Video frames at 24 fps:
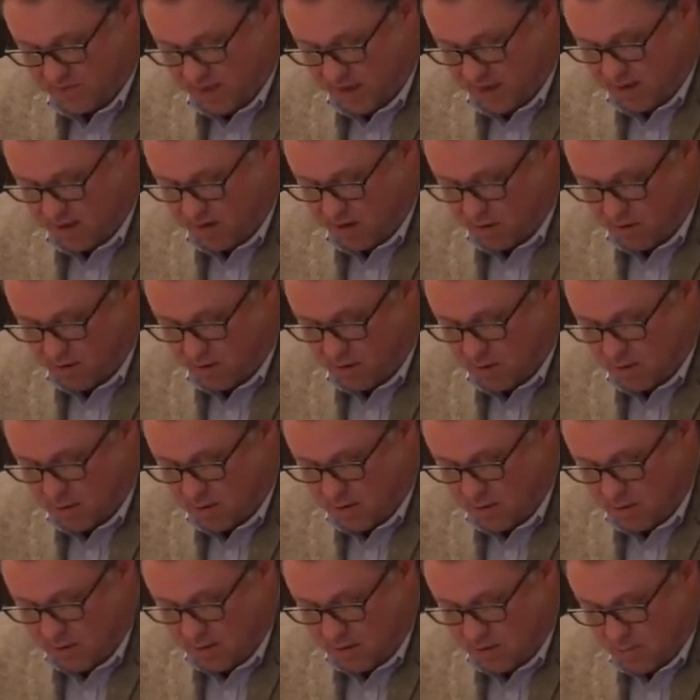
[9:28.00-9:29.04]
of that year,
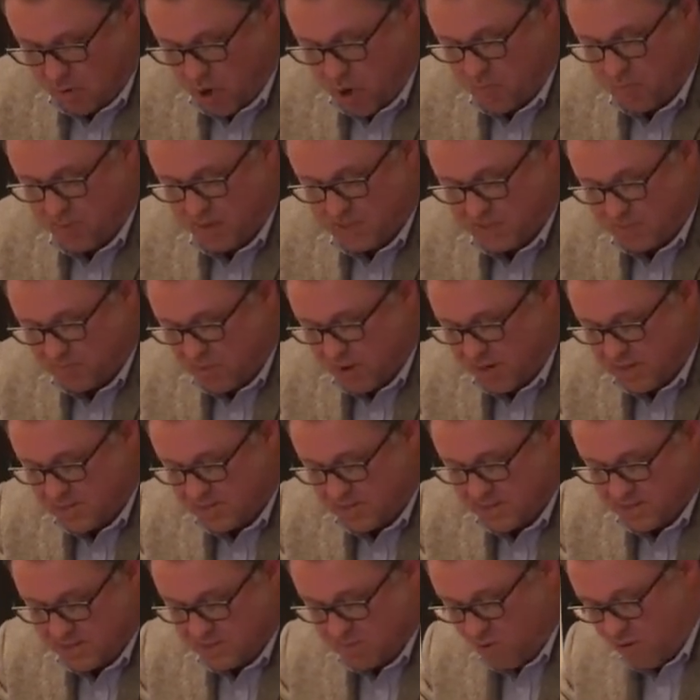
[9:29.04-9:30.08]
Pope
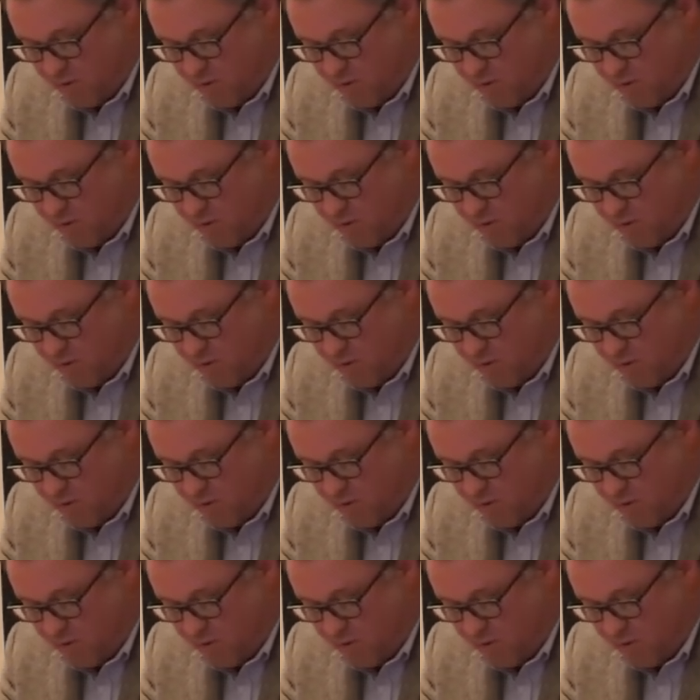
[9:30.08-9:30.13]
expressed his